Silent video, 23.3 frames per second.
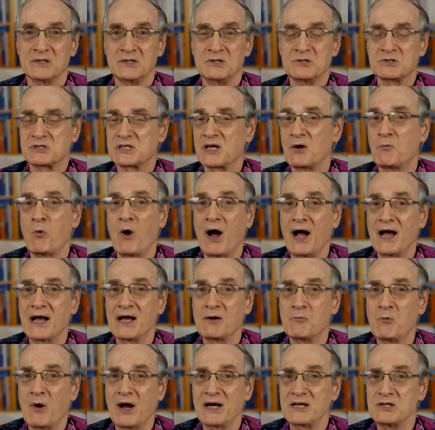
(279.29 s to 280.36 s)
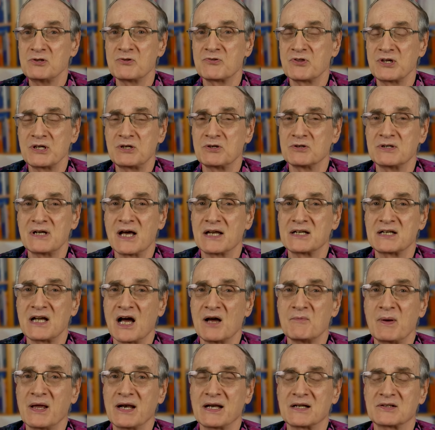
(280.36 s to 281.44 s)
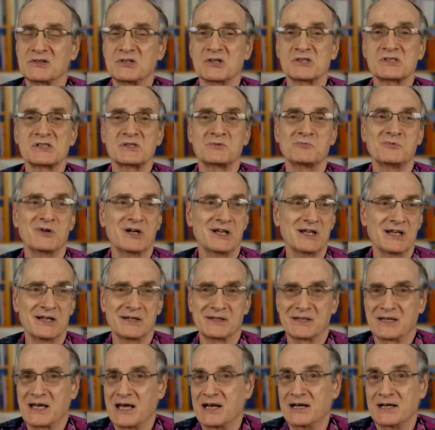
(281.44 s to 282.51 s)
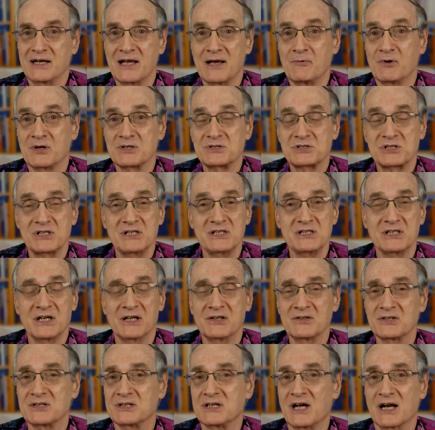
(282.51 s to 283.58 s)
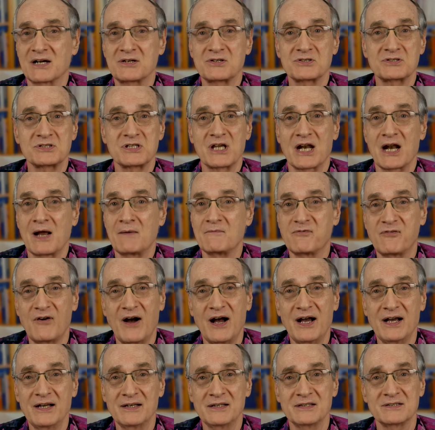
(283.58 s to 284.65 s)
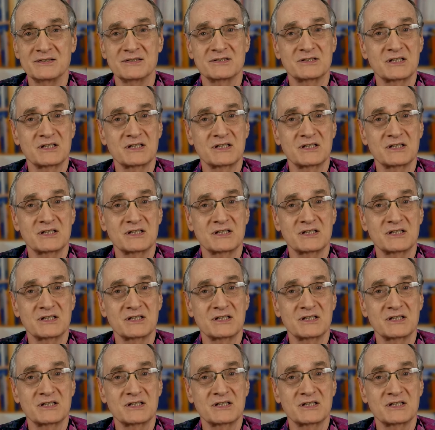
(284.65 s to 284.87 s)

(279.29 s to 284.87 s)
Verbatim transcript: You say, "Why? Why do you think you're not diabetic?" They'll say, "Well, I had an A1C done. The doctor said I'm fine.